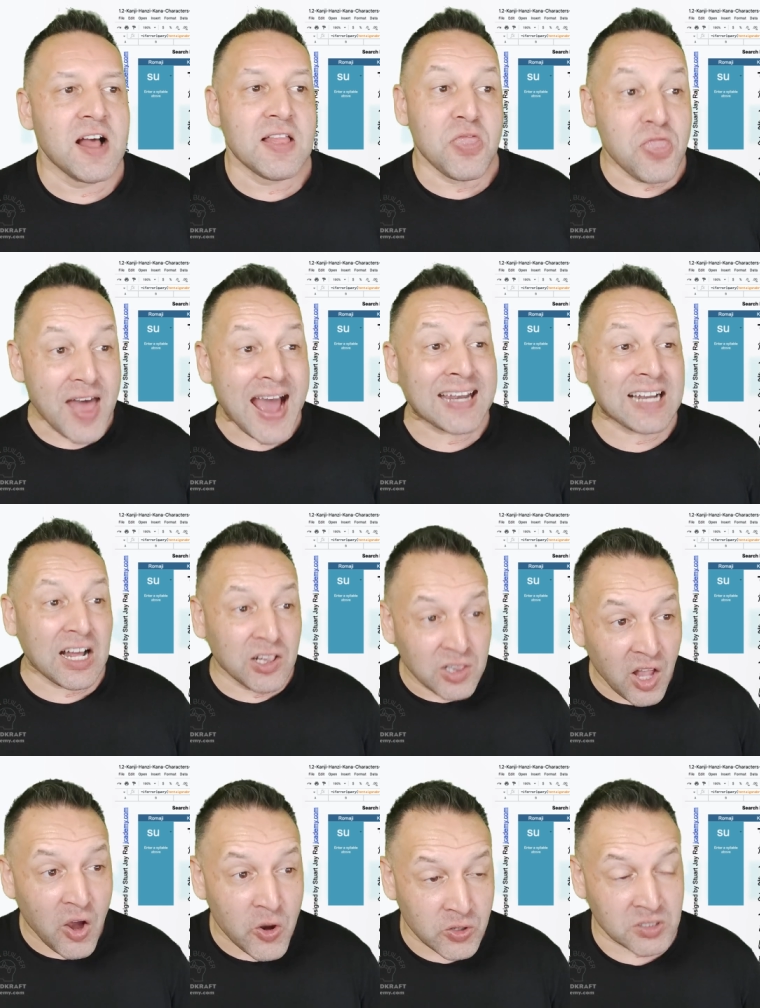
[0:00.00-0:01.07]
That
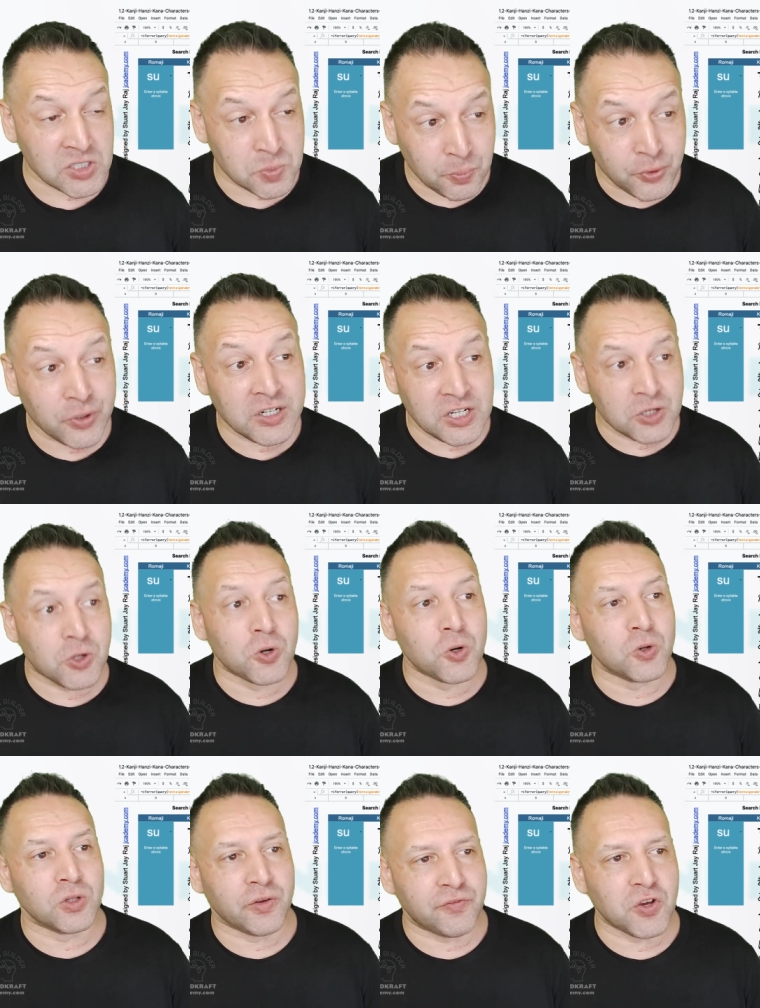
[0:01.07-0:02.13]
alone is pretty
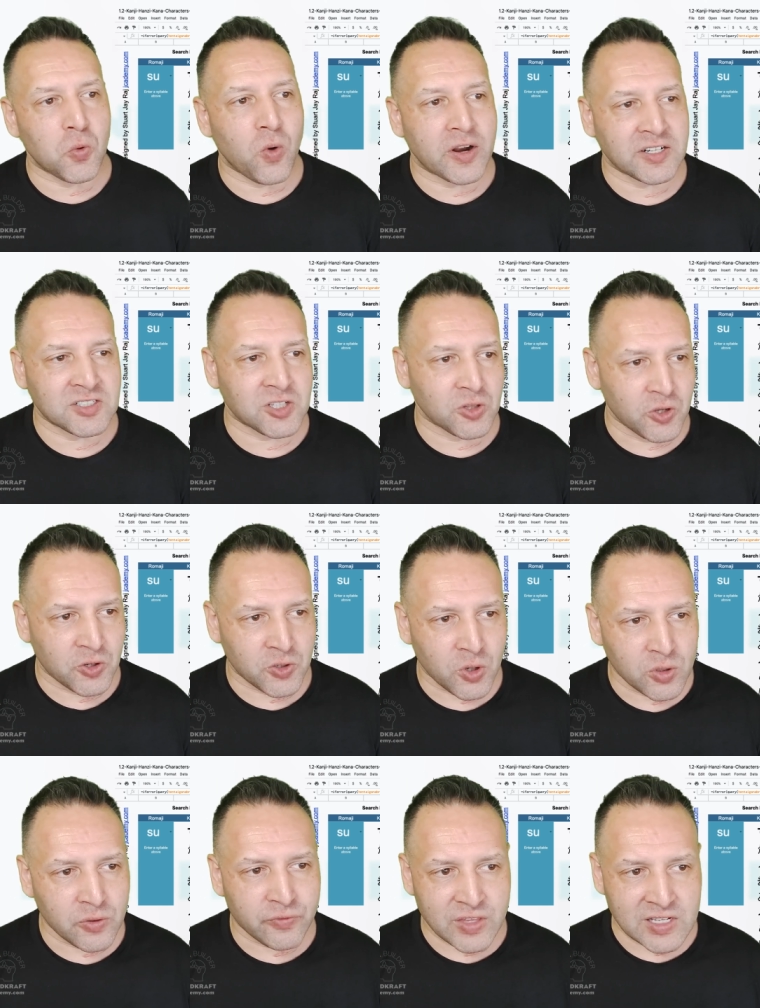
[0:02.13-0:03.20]
cool if you're wanting to learn
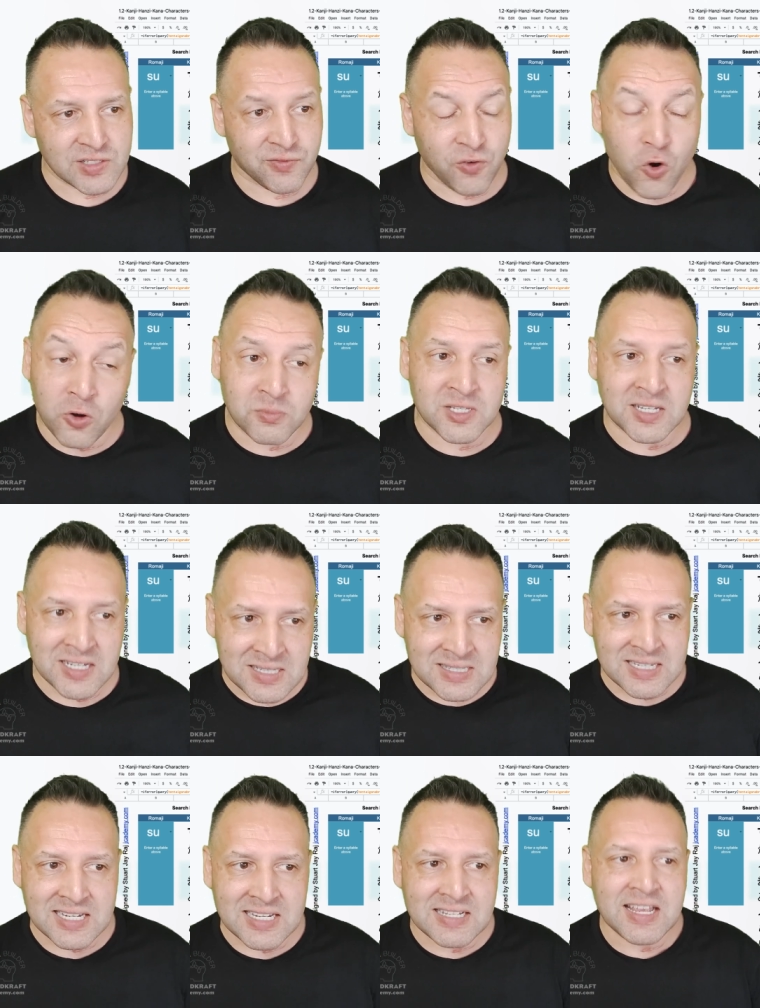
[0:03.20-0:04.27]
all of these forms. And
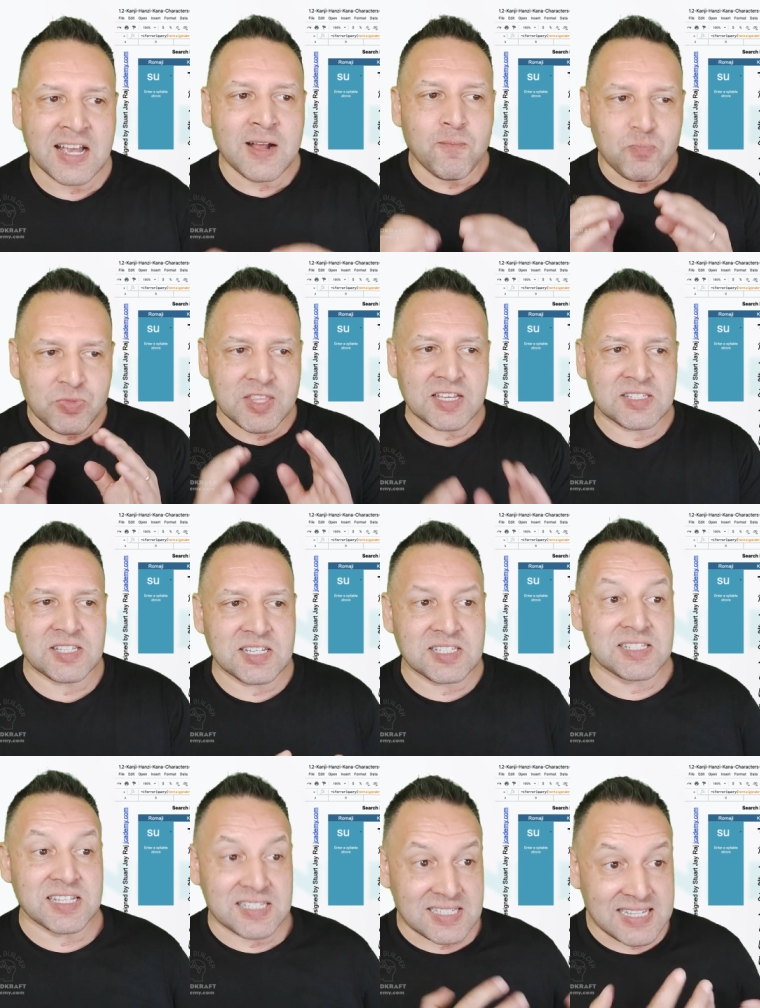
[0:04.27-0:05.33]
indeed, this is
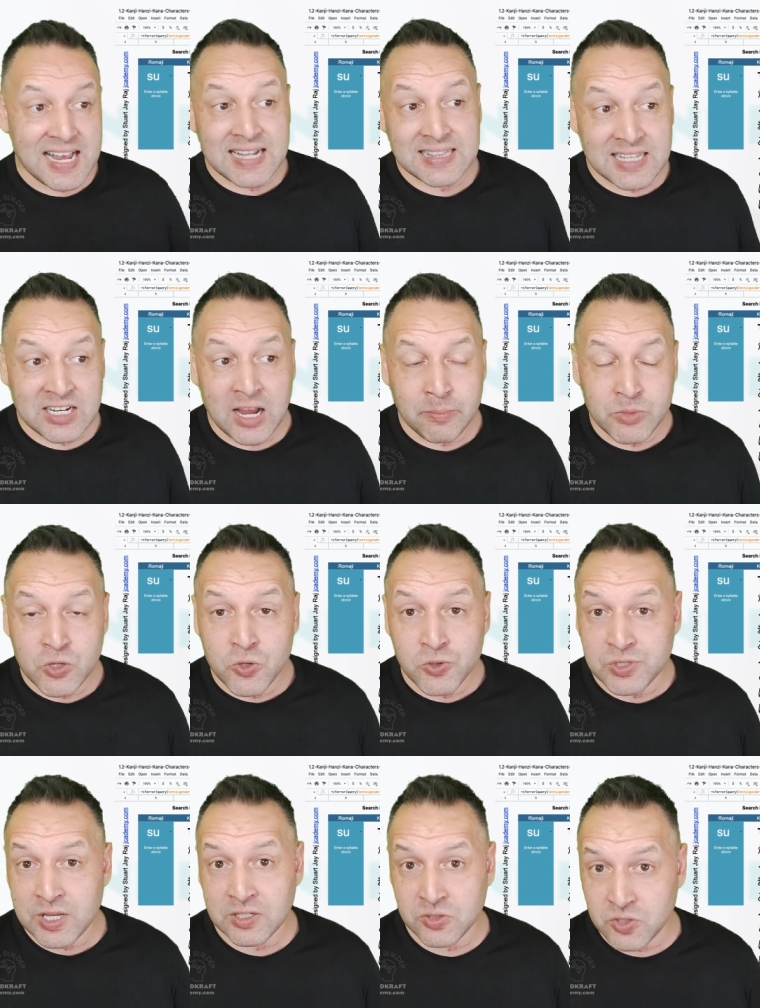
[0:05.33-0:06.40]
the set that I'm
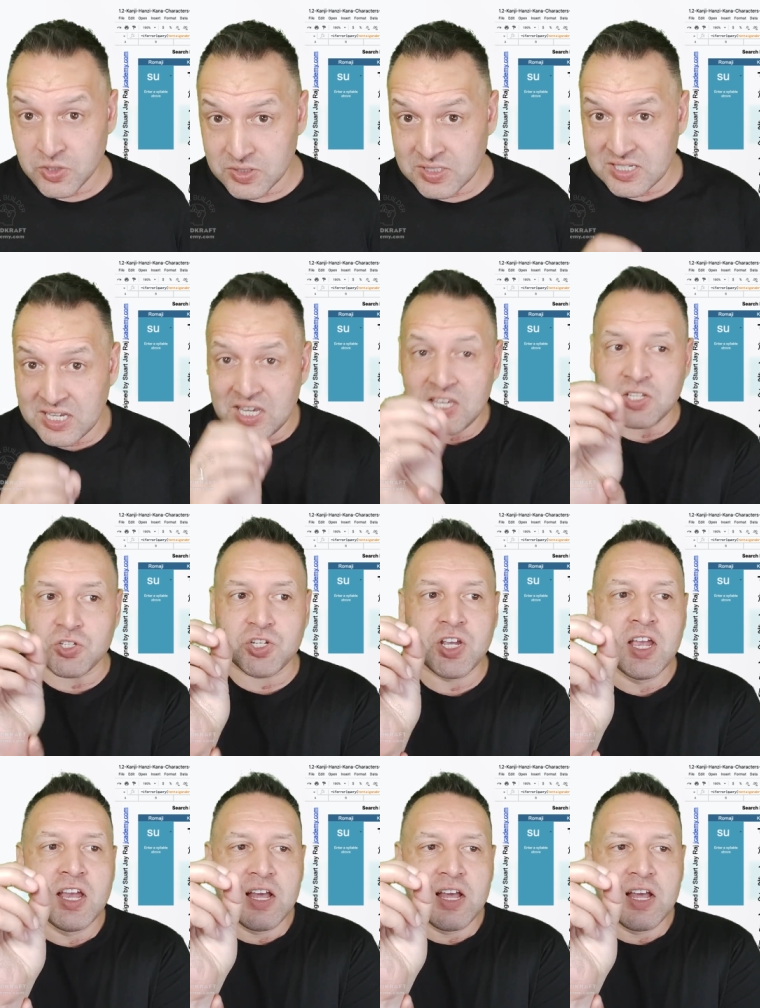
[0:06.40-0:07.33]
using to teach